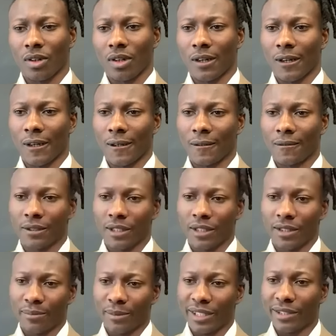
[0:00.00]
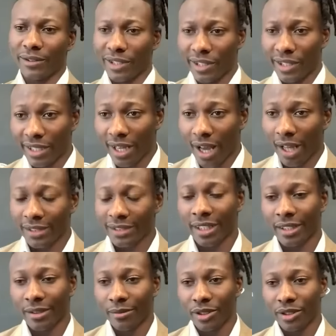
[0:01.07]
Uh, yeah, I mean, he, he
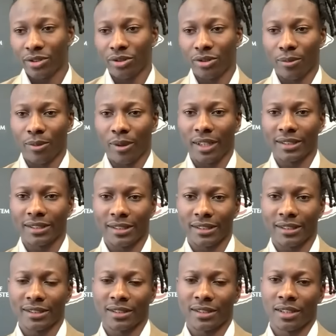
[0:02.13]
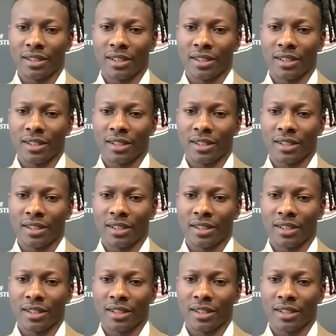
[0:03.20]
contacted me through the process.